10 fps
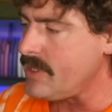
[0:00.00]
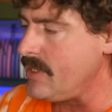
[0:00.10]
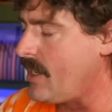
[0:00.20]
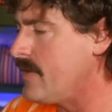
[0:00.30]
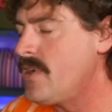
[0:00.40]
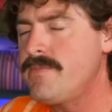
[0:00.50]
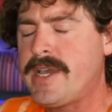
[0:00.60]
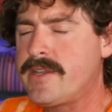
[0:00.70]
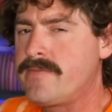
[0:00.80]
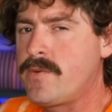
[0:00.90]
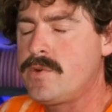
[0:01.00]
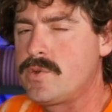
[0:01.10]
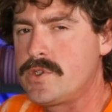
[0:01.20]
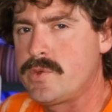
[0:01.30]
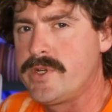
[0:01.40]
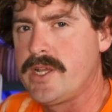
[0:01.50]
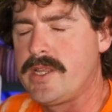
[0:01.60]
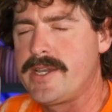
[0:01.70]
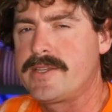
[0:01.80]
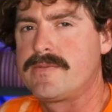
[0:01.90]
I've gone back and forth which one I
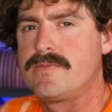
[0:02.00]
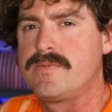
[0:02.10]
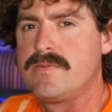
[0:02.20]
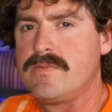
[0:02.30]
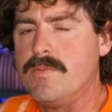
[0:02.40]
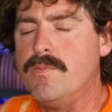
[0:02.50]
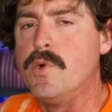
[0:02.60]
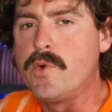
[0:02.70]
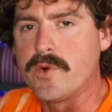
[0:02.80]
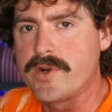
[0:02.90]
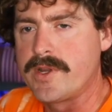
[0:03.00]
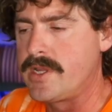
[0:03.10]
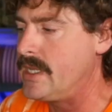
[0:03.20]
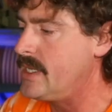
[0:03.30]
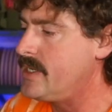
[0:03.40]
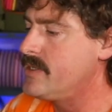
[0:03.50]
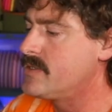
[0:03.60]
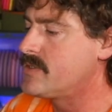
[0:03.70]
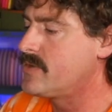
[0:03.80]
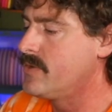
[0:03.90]
like more. It
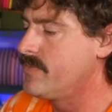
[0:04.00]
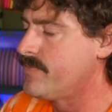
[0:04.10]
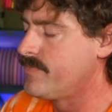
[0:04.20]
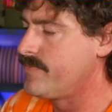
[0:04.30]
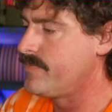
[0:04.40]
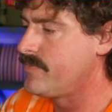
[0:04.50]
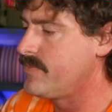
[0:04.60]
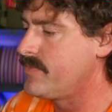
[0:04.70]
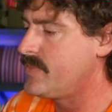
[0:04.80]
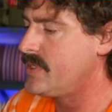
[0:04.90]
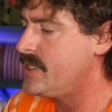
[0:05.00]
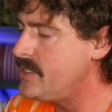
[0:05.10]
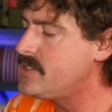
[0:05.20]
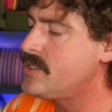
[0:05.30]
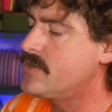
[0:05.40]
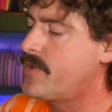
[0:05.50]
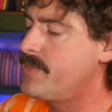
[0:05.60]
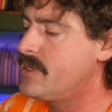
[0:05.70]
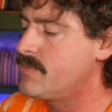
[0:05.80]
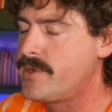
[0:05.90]
is easier for me
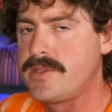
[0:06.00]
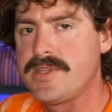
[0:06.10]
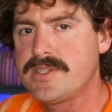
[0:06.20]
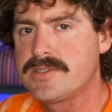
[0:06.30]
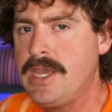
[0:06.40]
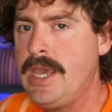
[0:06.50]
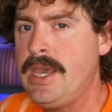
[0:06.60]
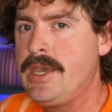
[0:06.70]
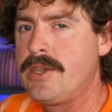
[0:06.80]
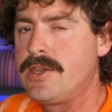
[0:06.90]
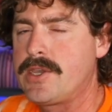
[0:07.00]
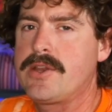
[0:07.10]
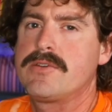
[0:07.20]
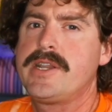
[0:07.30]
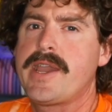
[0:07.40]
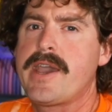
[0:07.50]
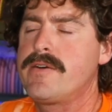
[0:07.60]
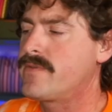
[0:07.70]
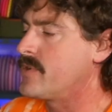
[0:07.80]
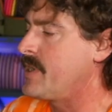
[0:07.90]
to bring this Carolina out
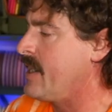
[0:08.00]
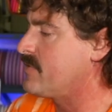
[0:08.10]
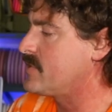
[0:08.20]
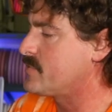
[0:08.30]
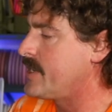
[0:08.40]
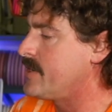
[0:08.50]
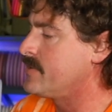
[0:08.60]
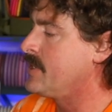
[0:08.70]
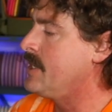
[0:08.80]
for an average round